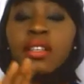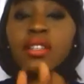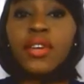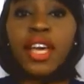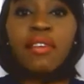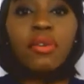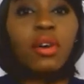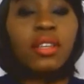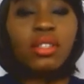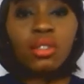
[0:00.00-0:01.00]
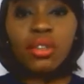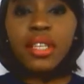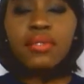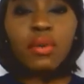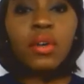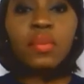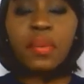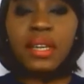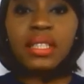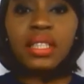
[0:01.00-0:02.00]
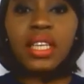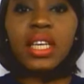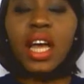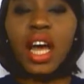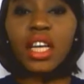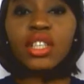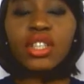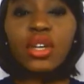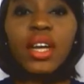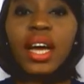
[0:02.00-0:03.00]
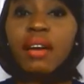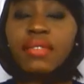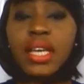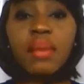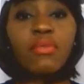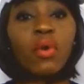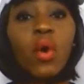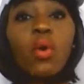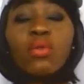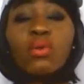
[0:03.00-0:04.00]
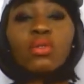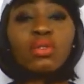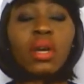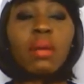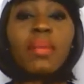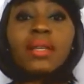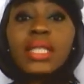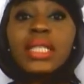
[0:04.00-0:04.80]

So if you're a straightforward person and you don't have time for all those dramas,